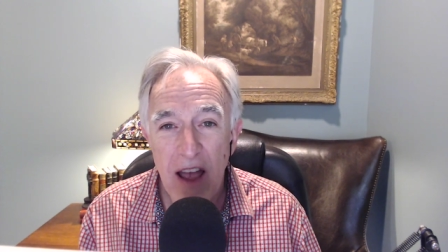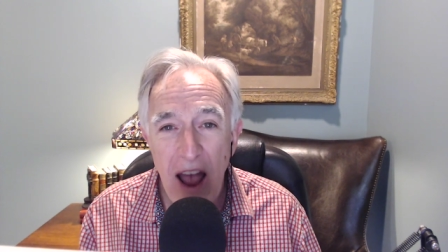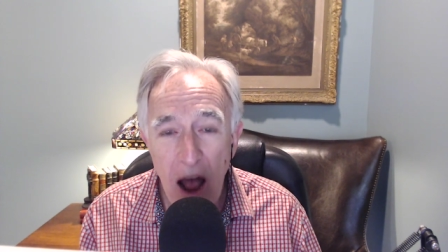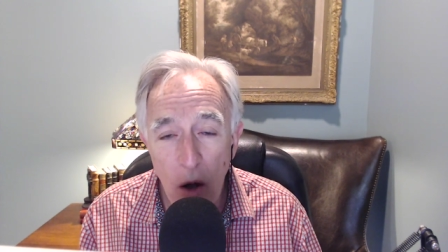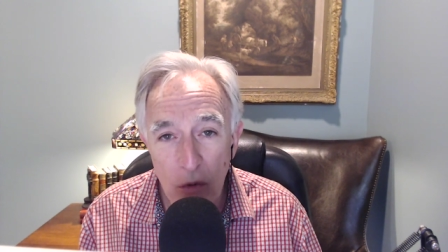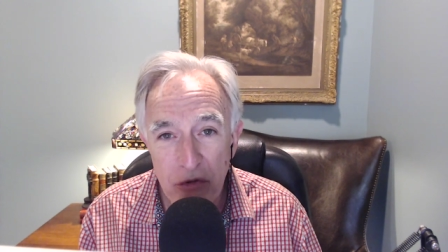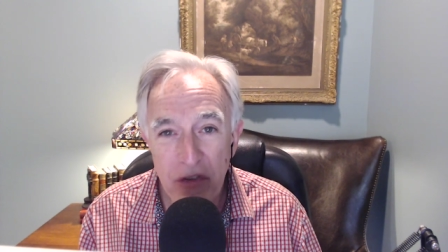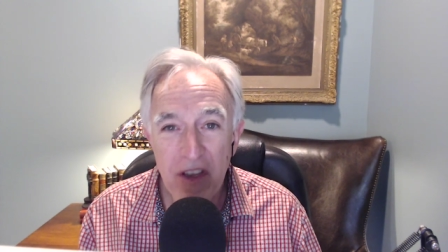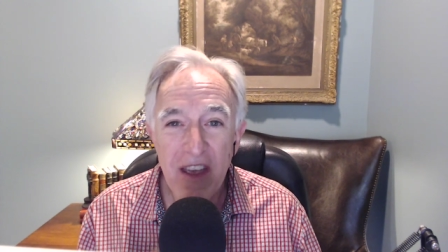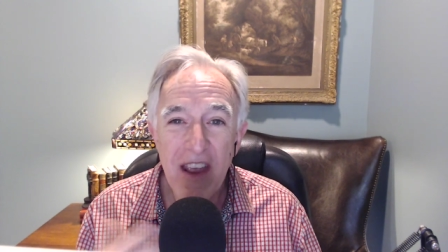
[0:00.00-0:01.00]

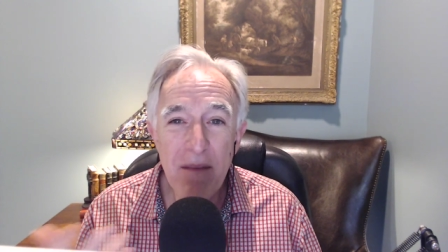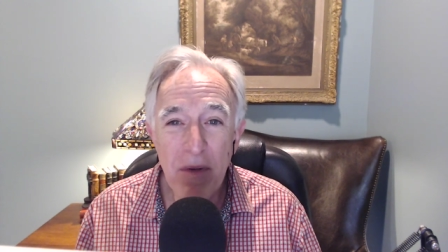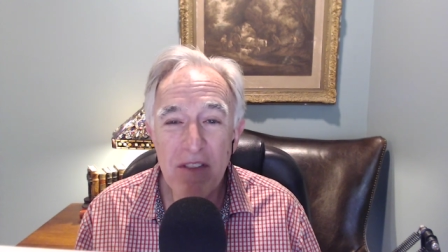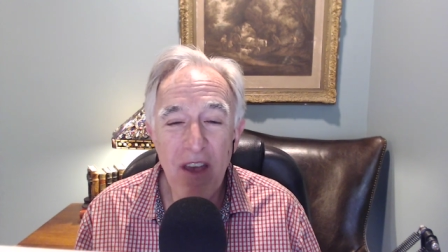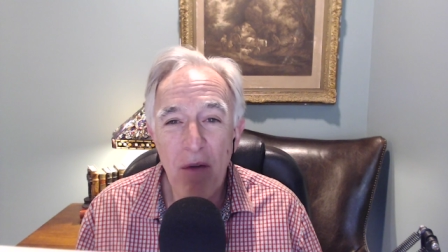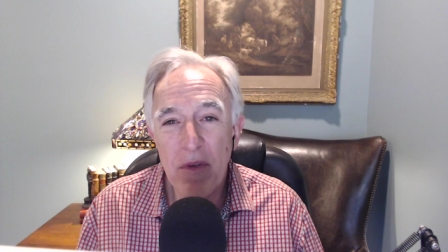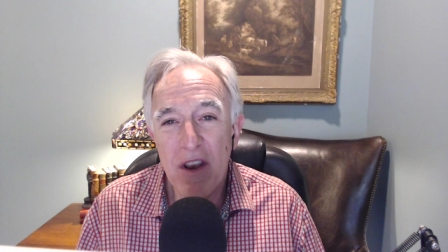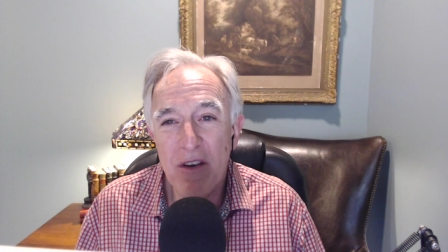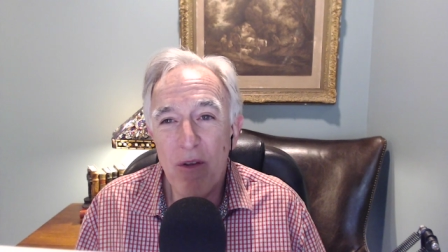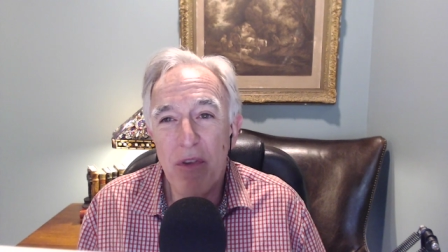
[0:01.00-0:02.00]
Ouch! He'd been telling me
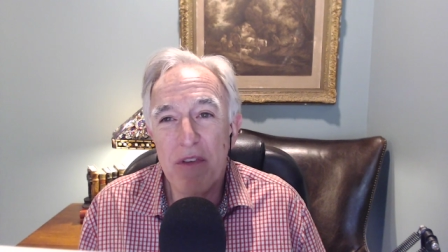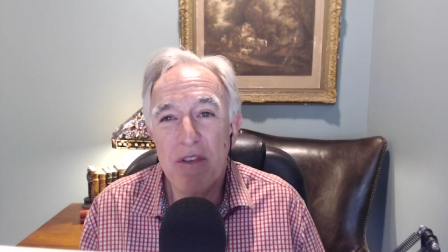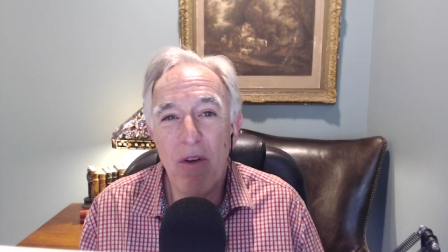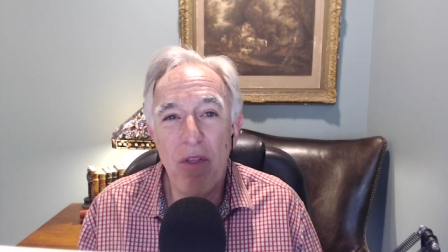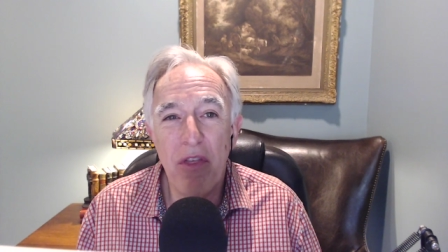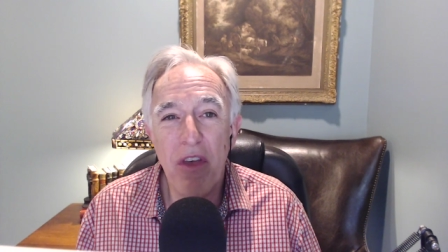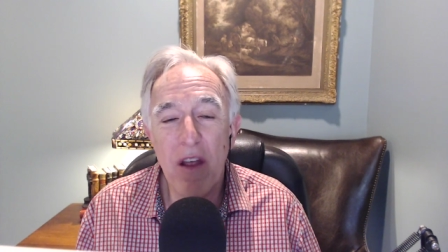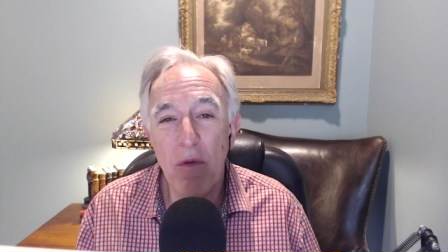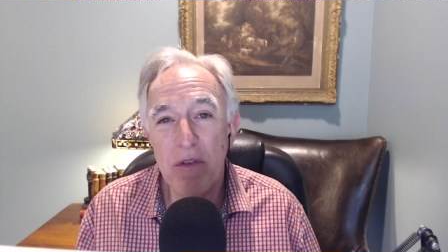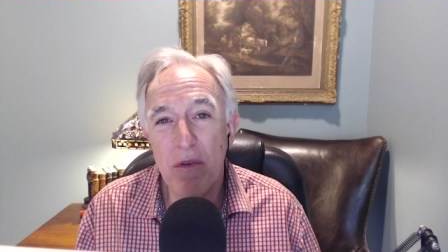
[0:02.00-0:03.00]
to do this certain
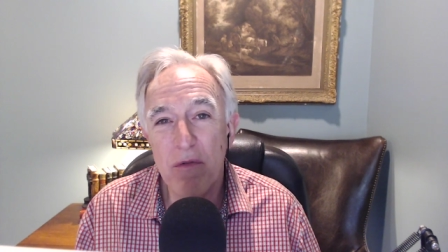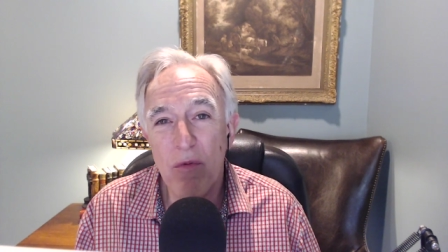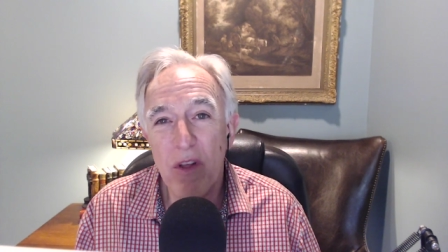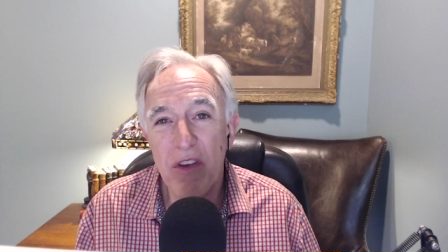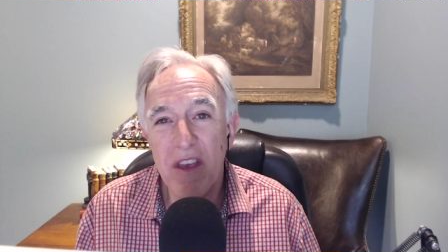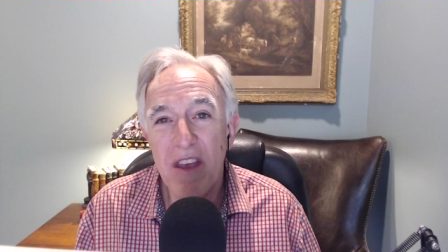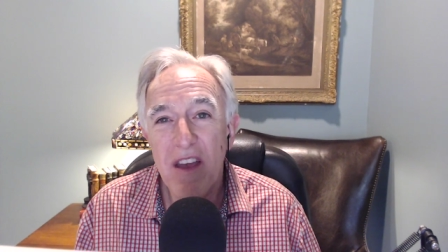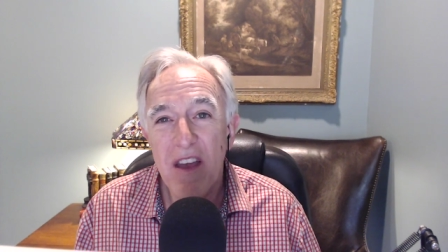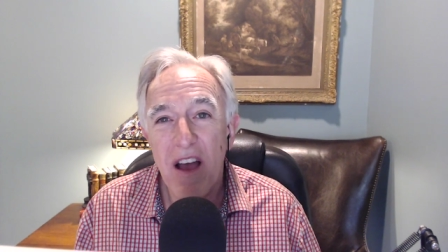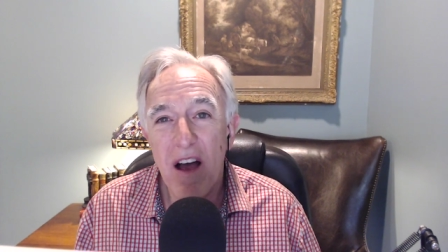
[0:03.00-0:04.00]
thing, which was really
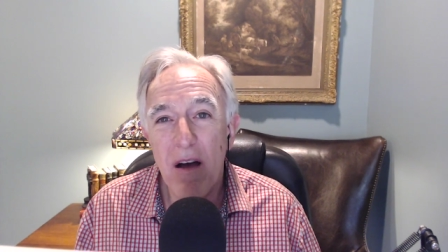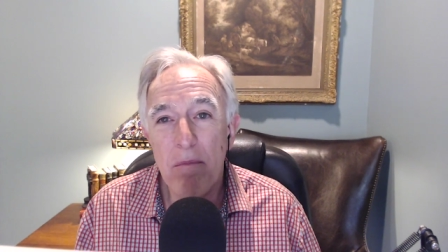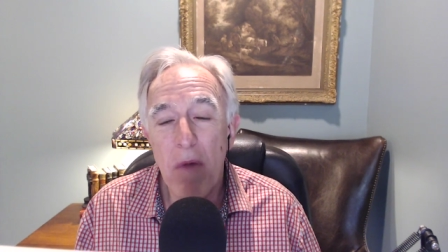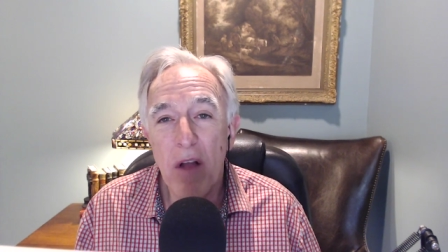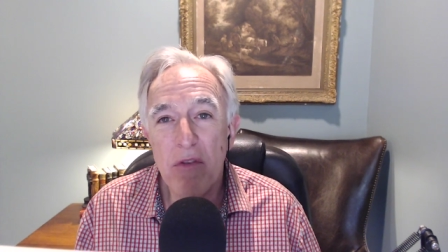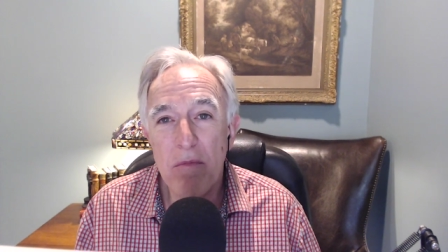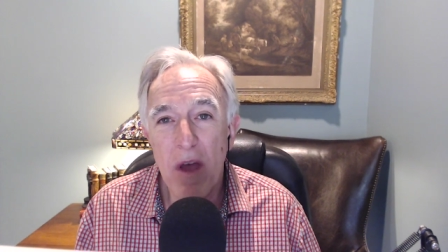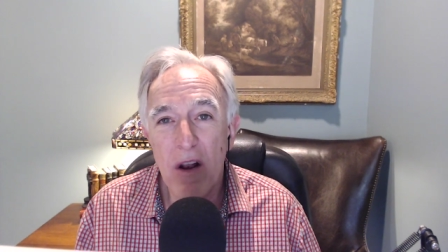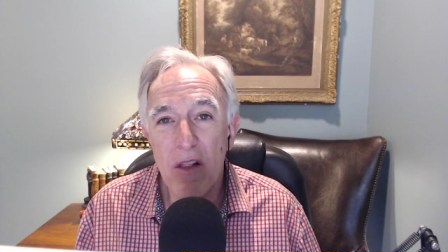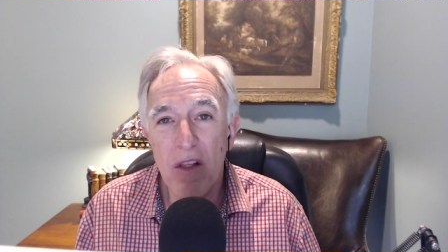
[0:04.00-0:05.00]
a
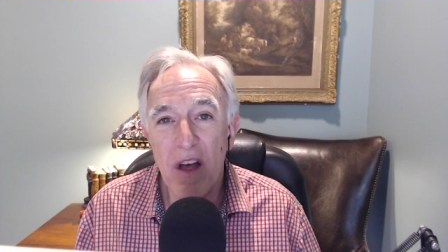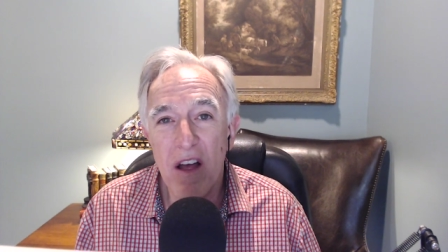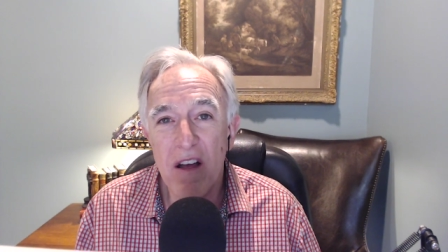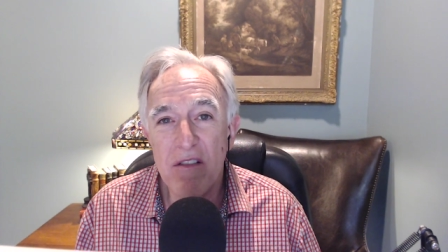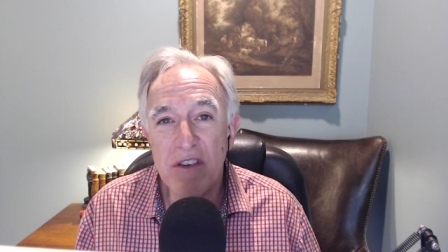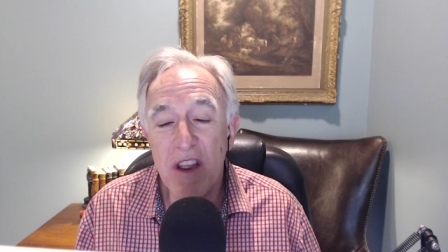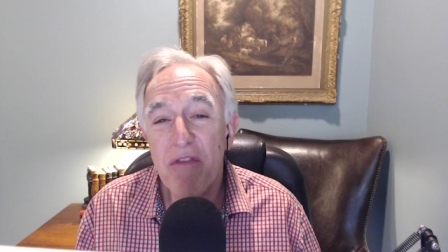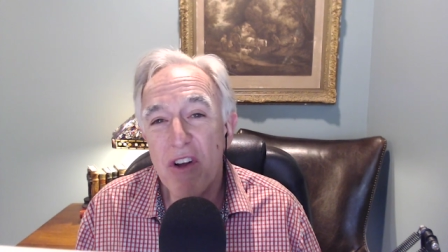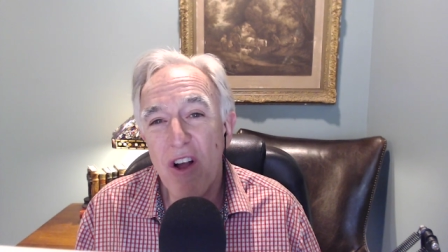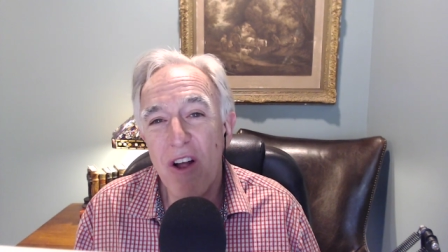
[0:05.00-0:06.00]
monumental,
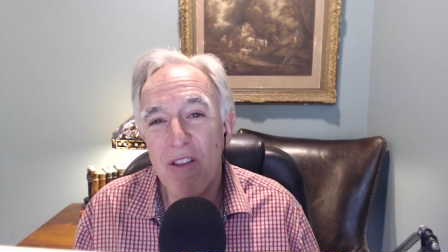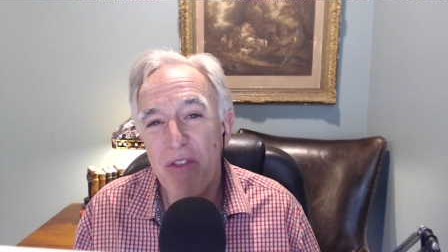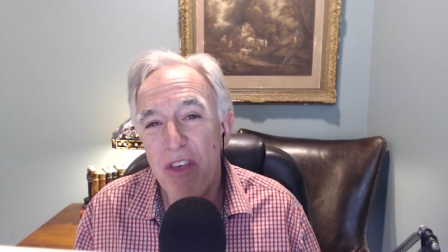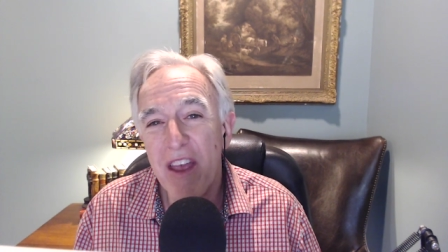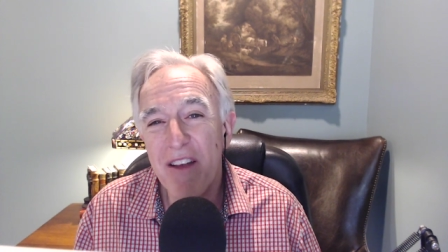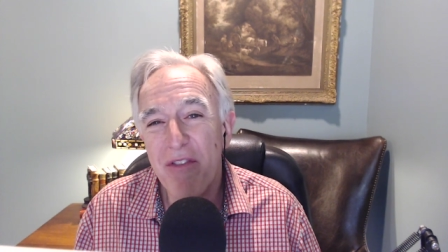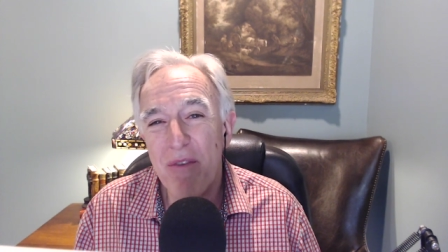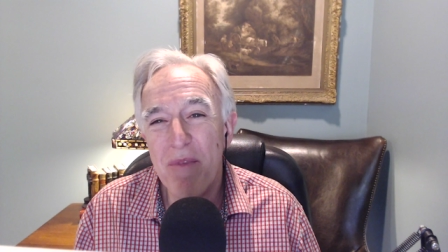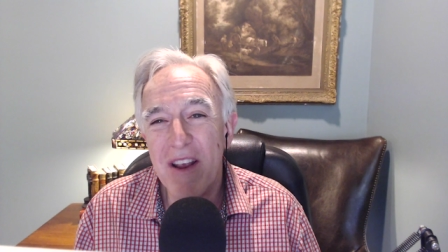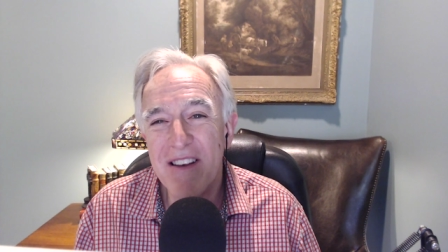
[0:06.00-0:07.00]
difficult thing for
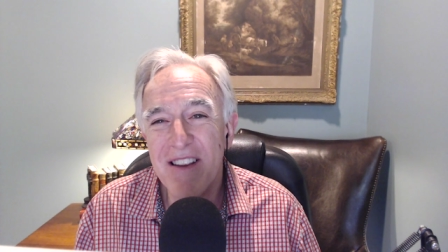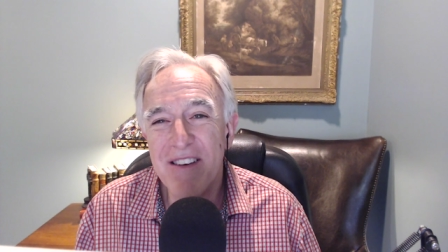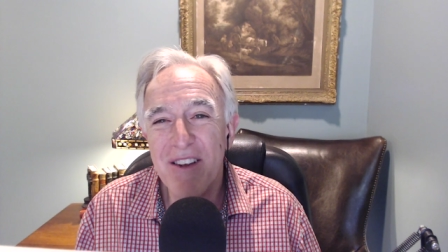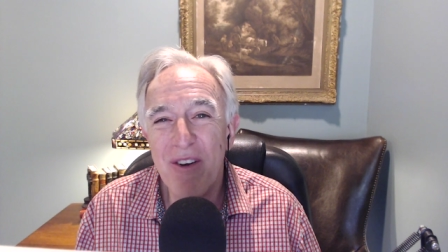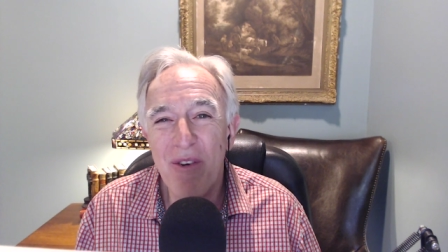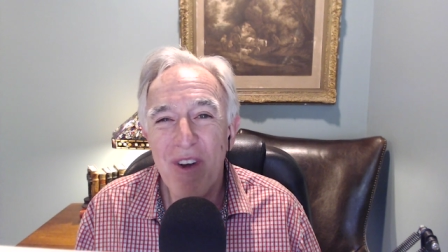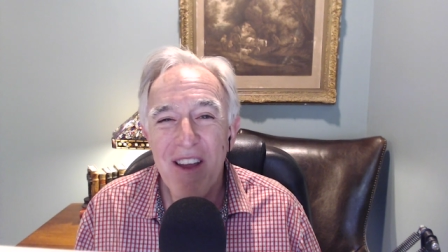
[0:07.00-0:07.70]
me to do